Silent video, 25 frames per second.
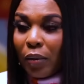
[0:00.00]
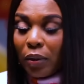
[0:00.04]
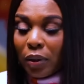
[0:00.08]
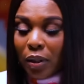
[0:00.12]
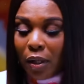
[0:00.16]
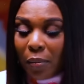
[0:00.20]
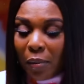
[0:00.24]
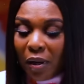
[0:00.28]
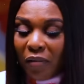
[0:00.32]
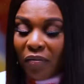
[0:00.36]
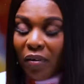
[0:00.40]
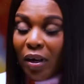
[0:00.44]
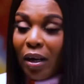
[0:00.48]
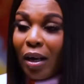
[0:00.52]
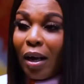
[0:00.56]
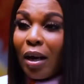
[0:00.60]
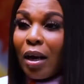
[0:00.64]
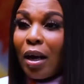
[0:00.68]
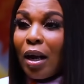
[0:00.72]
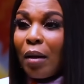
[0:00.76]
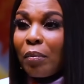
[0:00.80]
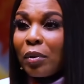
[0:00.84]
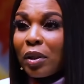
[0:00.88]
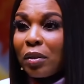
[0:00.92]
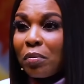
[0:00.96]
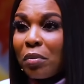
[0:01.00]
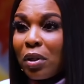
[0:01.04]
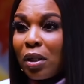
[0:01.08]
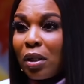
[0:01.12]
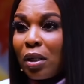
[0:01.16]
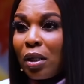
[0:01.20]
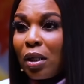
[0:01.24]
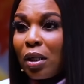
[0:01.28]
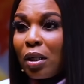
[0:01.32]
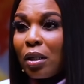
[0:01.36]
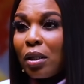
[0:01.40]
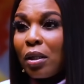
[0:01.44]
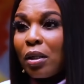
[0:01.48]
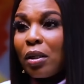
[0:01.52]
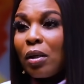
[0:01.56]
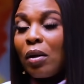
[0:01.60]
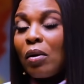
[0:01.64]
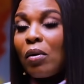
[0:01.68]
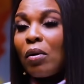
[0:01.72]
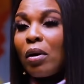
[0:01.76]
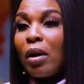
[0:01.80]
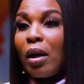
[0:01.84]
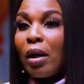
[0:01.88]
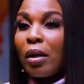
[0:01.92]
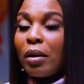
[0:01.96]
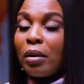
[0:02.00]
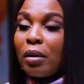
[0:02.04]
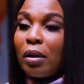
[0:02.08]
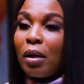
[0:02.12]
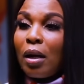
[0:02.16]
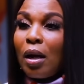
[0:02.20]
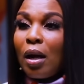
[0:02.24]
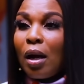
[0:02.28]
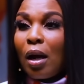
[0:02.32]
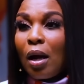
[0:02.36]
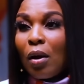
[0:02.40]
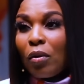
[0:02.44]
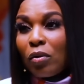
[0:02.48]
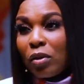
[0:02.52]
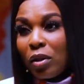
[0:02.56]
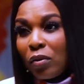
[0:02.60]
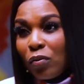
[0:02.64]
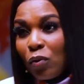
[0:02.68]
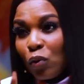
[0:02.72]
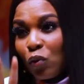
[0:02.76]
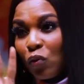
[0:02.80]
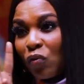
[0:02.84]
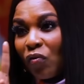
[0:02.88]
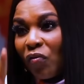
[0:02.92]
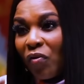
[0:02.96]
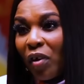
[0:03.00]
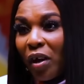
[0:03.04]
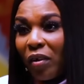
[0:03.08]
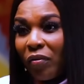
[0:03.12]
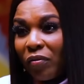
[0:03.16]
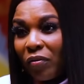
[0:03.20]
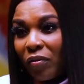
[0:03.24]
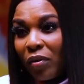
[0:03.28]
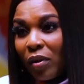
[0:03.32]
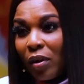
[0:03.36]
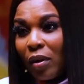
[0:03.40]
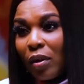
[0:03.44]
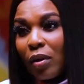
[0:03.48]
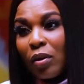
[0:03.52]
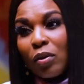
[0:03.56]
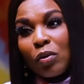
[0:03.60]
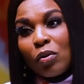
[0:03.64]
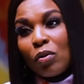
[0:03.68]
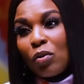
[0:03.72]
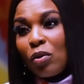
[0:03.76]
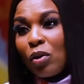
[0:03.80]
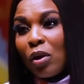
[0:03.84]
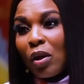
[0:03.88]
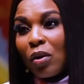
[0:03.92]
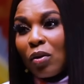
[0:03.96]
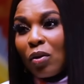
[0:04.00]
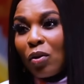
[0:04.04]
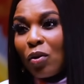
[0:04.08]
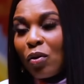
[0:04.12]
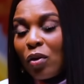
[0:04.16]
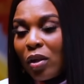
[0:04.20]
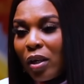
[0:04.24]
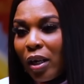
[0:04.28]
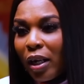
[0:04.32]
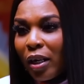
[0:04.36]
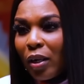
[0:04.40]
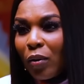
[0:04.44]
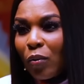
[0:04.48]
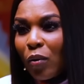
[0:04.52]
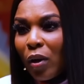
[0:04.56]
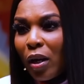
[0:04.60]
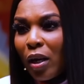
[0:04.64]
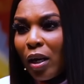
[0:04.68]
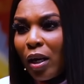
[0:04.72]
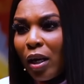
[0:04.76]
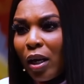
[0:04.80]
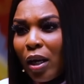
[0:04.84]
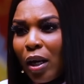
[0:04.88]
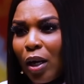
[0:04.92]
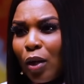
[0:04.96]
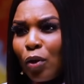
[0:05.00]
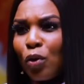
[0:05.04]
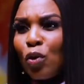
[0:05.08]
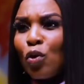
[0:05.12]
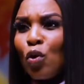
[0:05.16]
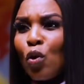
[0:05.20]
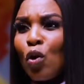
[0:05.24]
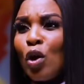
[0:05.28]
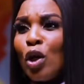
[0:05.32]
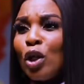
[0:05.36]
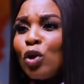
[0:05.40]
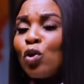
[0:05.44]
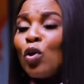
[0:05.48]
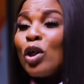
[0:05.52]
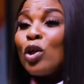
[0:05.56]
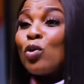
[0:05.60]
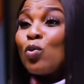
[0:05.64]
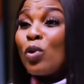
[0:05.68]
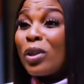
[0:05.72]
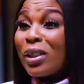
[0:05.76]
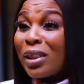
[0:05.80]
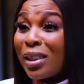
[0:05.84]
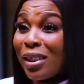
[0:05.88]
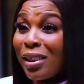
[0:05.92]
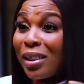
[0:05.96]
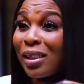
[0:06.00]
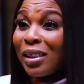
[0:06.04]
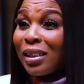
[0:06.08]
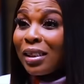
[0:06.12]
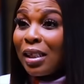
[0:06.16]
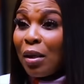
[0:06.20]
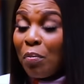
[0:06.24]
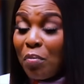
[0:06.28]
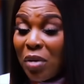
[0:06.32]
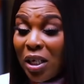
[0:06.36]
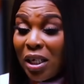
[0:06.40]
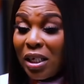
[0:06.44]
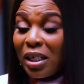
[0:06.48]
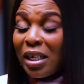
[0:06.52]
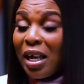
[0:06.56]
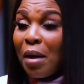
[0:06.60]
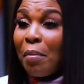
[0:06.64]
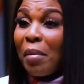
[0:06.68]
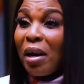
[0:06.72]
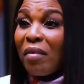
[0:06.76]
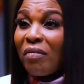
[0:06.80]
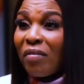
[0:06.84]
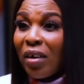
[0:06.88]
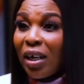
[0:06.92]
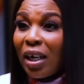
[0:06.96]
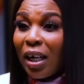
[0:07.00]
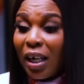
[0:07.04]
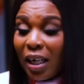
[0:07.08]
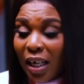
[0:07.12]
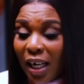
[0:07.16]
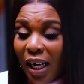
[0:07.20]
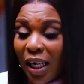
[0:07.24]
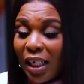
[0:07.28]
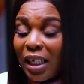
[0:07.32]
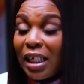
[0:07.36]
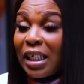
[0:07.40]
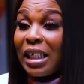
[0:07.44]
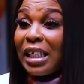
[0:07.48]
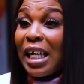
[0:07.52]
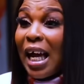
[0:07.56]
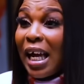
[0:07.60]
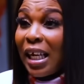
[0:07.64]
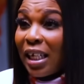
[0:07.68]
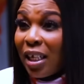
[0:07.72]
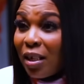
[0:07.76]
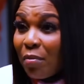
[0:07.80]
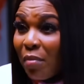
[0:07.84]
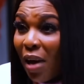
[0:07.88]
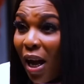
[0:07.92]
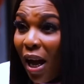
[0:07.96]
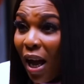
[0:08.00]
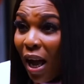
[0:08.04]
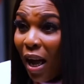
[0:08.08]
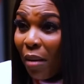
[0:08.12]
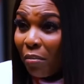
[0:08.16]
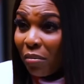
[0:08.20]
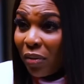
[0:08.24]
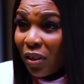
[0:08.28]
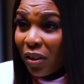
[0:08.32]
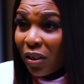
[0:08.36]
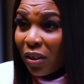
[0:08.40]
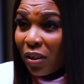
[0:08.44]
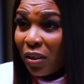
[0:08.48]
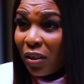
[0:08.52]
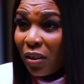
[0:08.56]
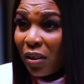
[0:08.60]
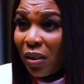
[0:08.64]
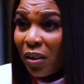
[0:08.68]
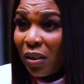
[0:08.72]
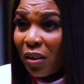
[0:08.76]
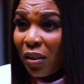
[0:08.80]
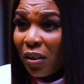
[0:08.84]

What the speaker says: That was how my father napped me again. Oh, yeah, I'll give you 2,500. You are not going anywhere. You know, so it was still the same me. The day my father died, he died in my hands.